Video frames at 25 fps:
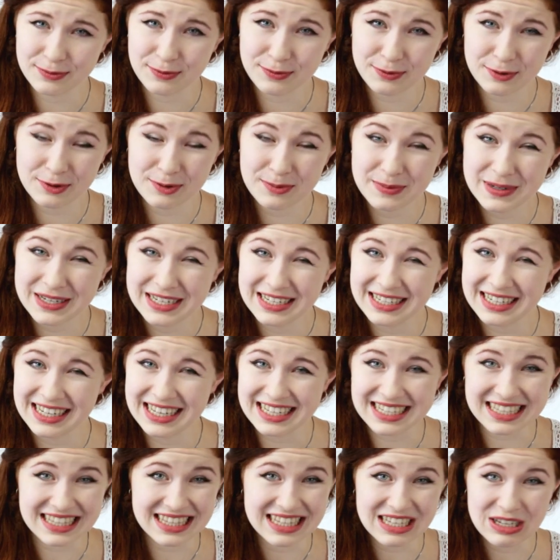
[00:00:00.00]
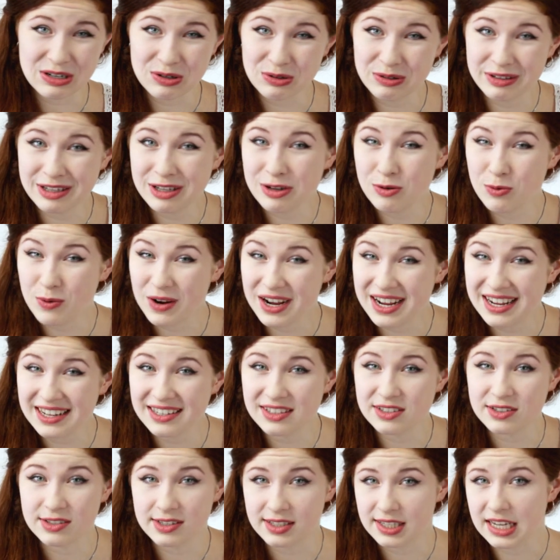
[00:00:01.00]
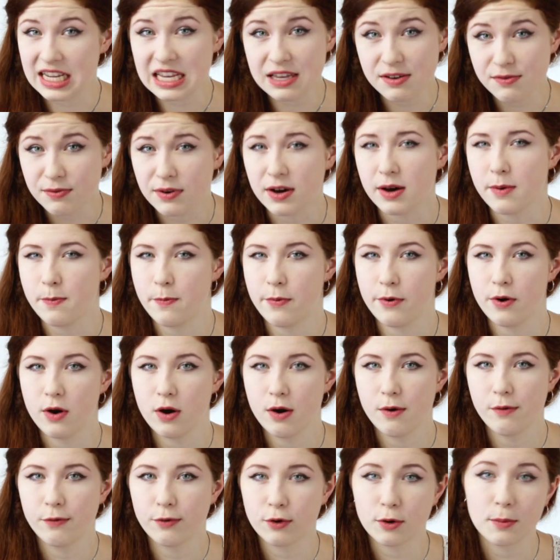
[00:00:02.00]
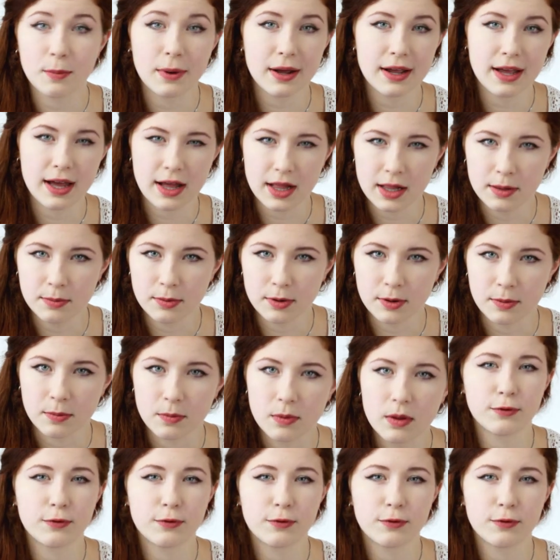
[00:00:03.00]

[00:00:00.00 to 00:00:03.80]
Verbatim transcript: for me like the only way to save up for my album,